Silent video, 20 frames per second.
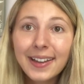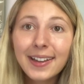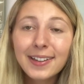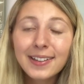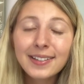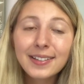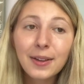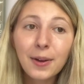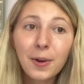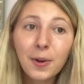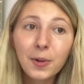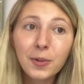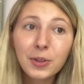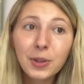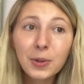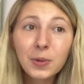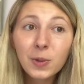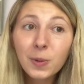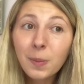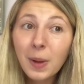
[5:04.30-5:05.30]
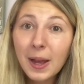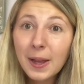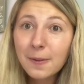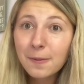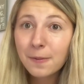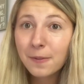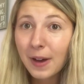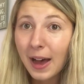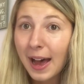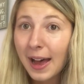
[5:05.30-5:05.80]
So those are my
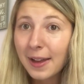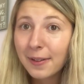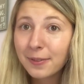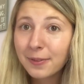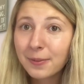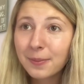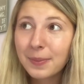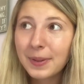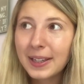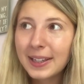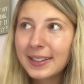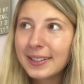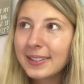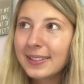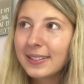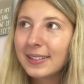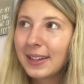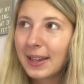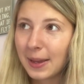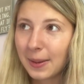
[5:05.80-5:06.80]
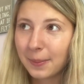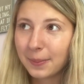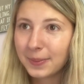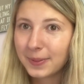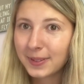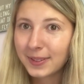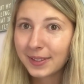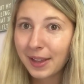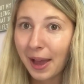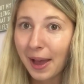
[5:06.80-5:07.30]
5 biggest
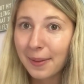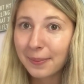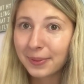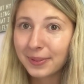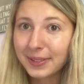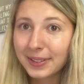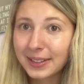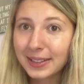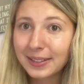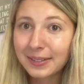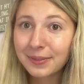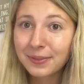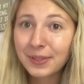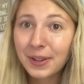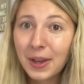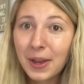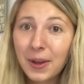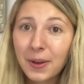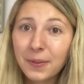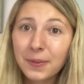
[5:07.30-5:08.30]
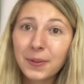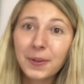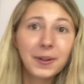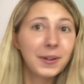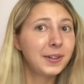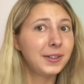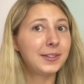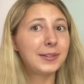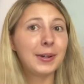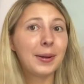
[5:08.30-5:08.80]
tips, I believe,
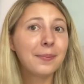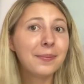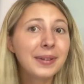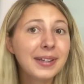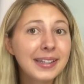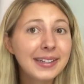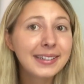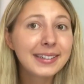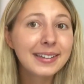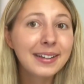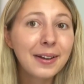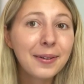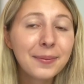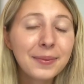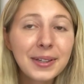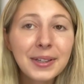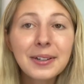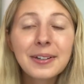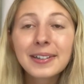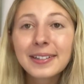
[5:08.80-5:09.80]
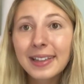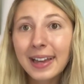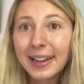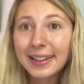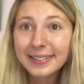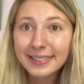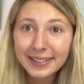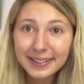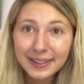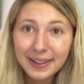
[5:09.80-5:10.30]
for jumping into computer
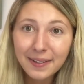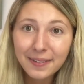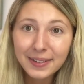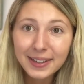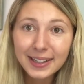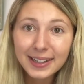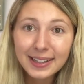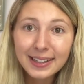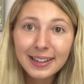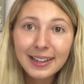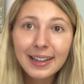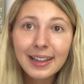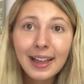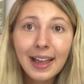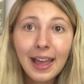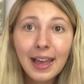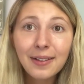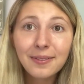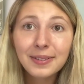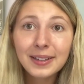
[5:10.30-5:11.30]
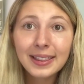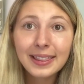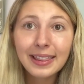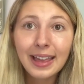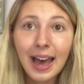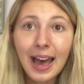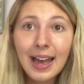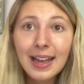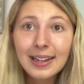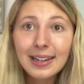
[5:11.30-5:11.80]
science and coding. And with
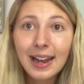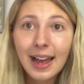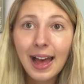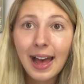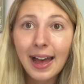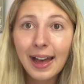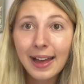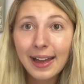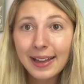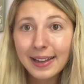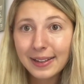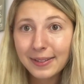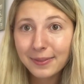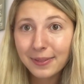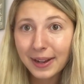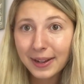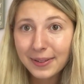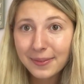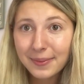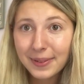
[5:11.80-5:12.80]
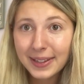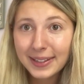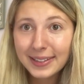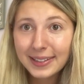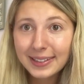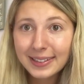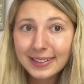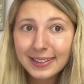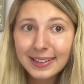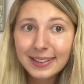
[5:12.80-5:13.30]
that, I
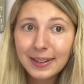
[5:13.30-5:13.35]
recommend,